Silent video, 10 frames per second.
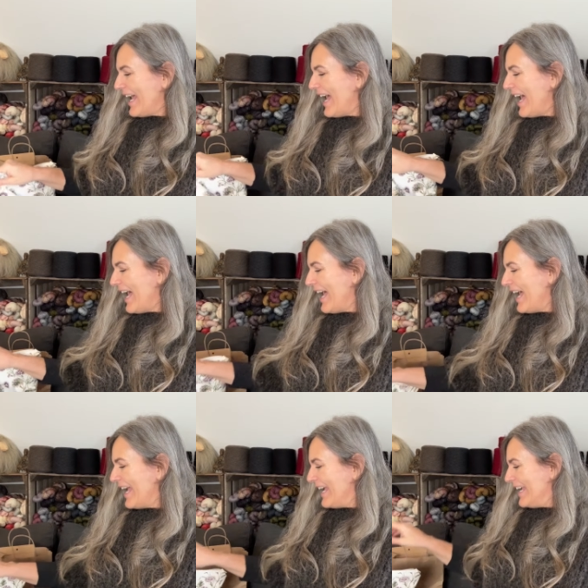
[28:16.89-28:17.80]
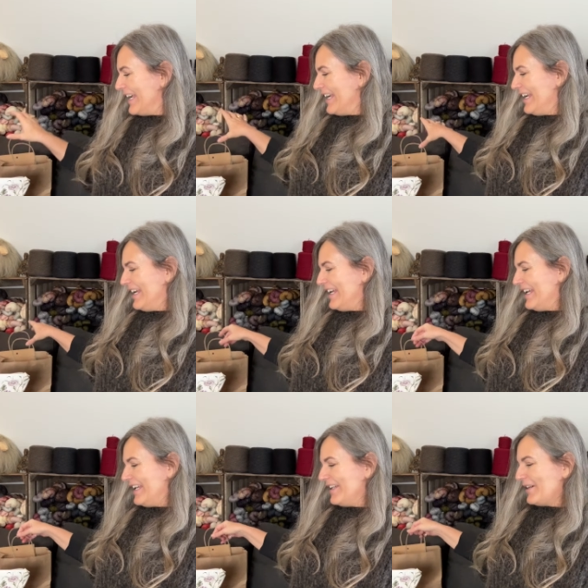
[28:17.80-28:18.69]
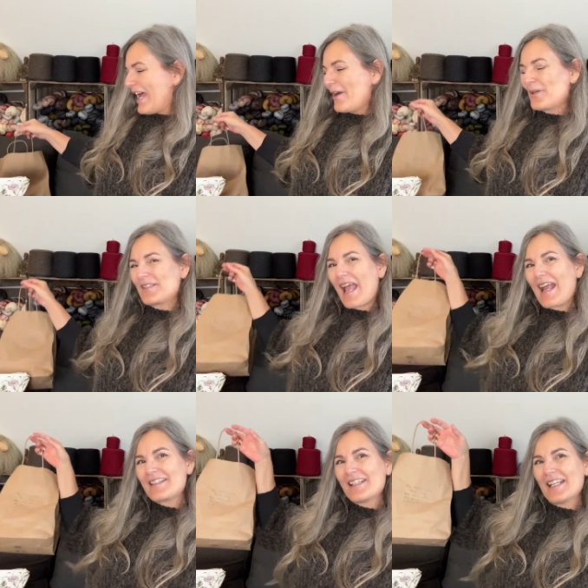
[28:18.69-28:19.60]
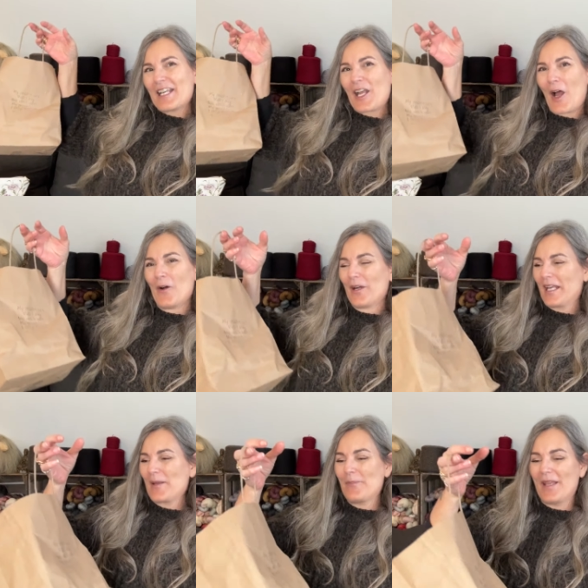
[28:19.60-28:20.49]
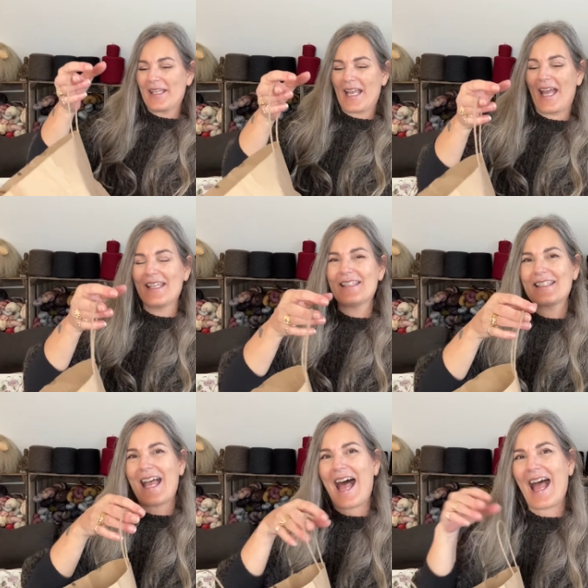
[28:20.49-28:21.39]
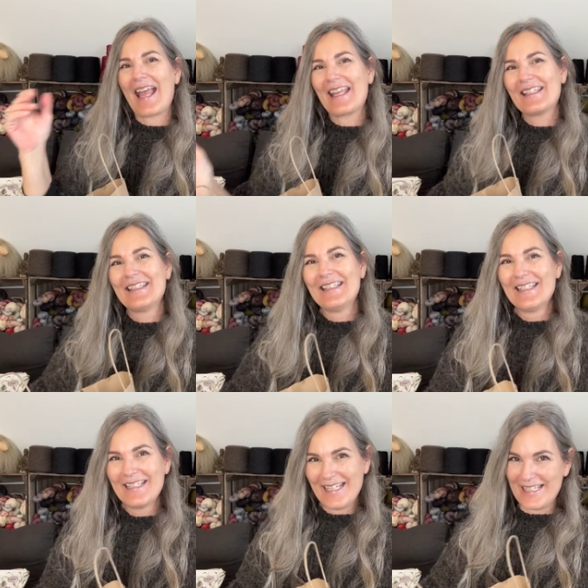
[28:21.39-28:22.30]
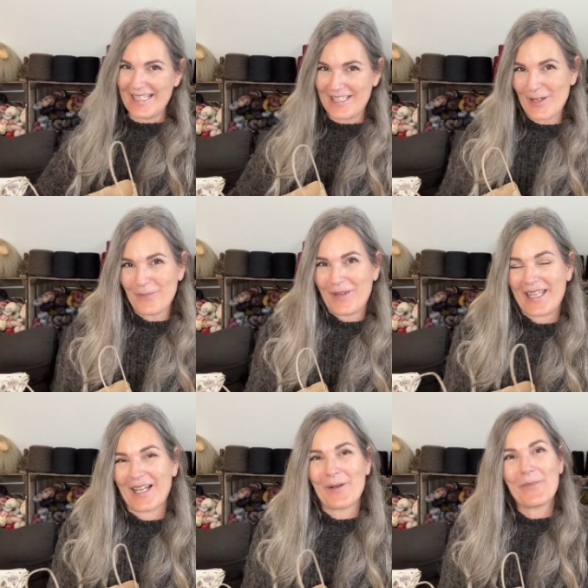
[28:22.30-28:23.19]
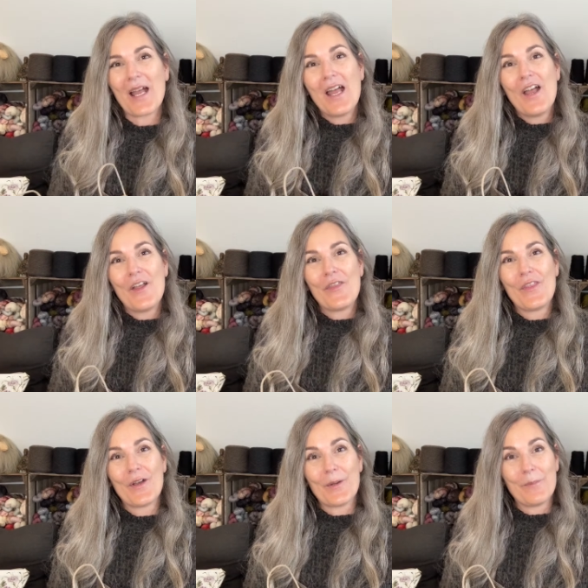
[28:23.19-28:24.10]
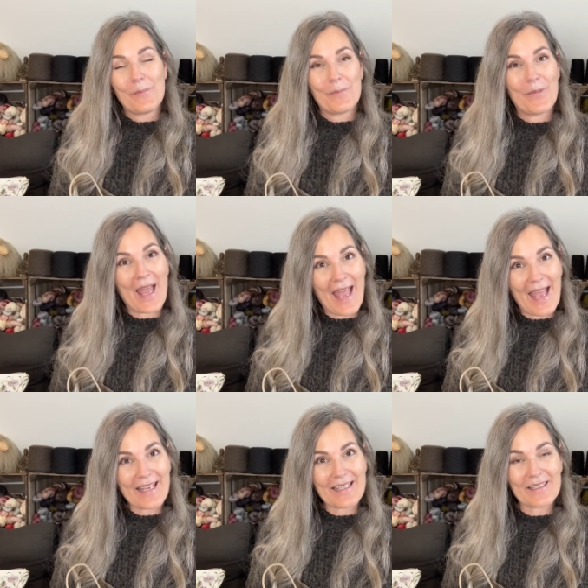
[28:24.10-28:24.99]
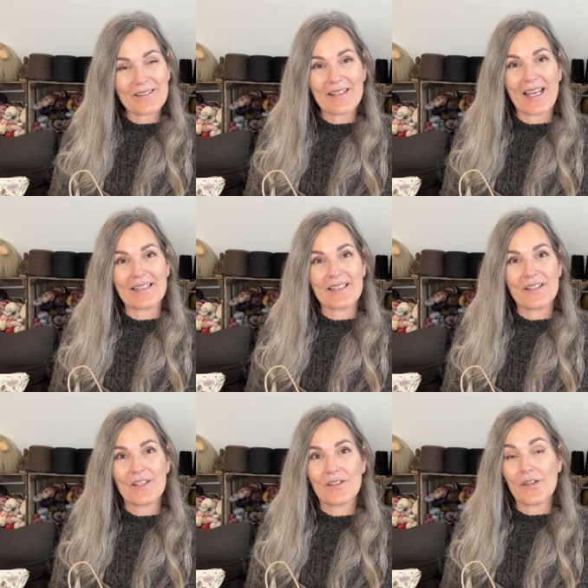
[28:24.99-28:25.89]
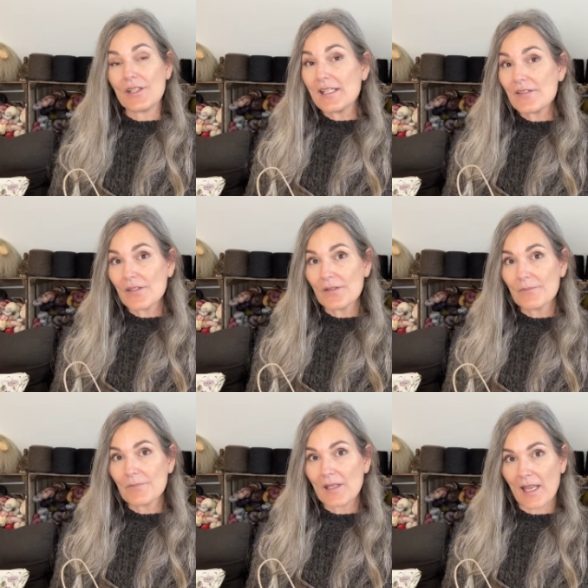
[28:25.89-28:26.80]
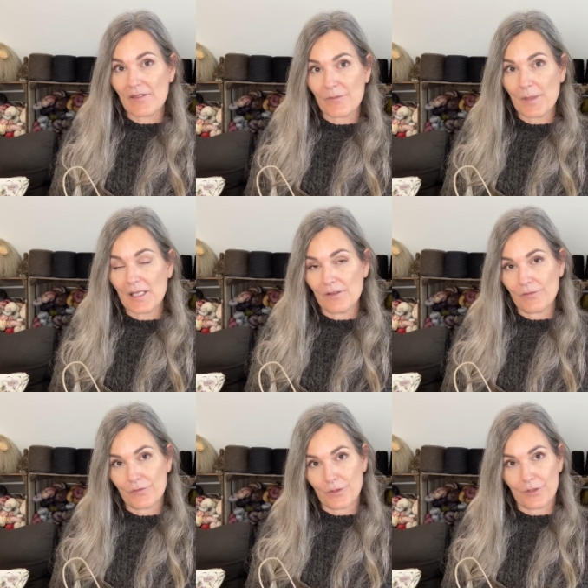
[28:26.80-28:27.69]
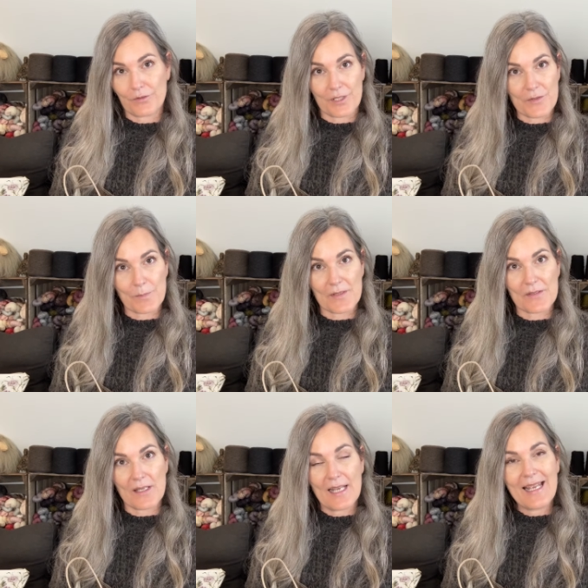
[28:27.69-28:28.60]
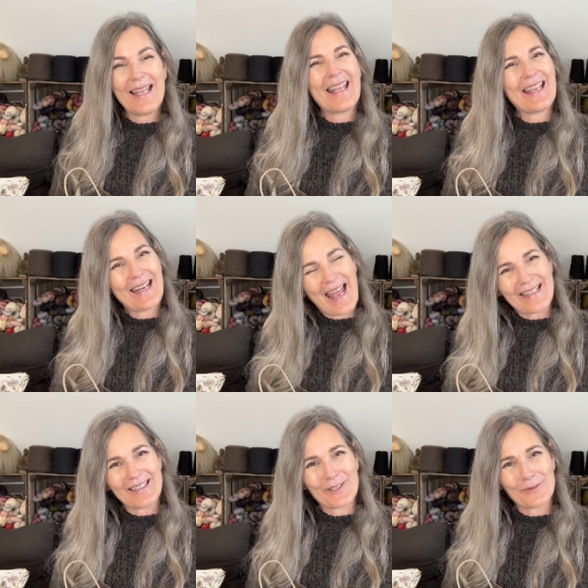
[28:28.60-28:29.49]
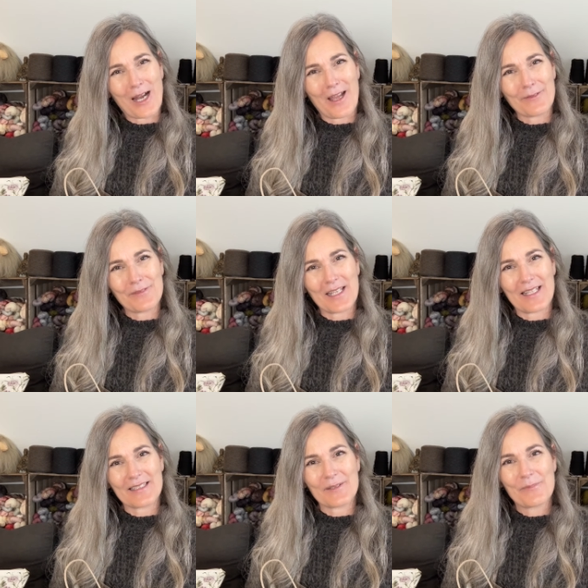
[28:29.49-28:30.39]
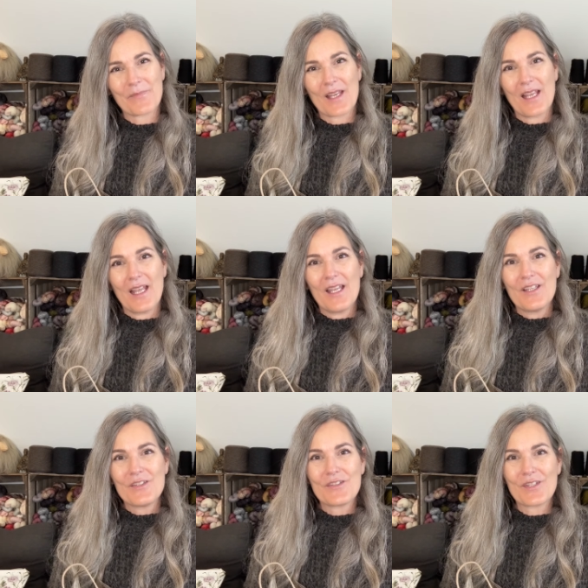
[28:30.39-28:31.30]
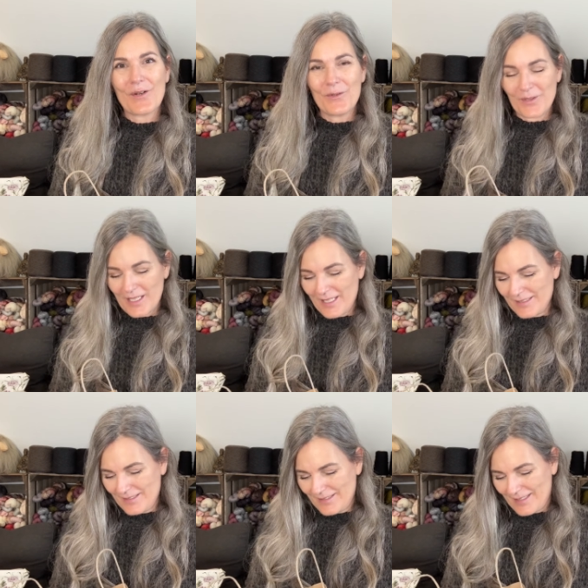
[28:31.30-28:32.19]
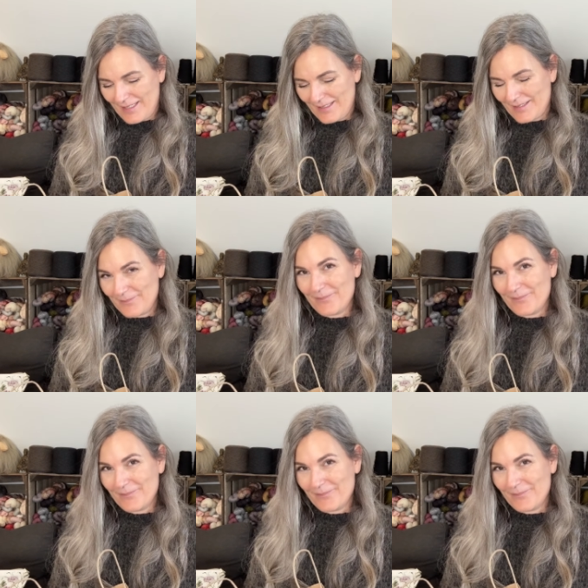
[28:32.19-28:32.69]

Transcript: I I was actually going because I needed to pick up the bag that the Nisse gave me for Christmas, it hadn't arrived yet. So instead,